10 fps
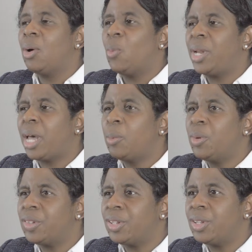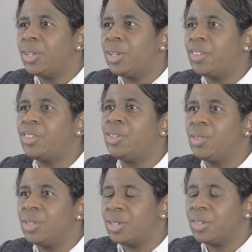When I was a
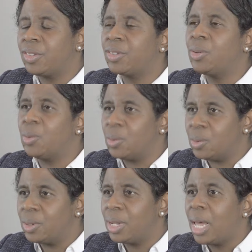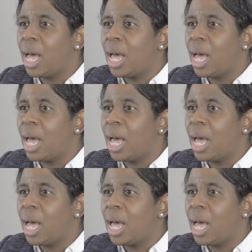student at school,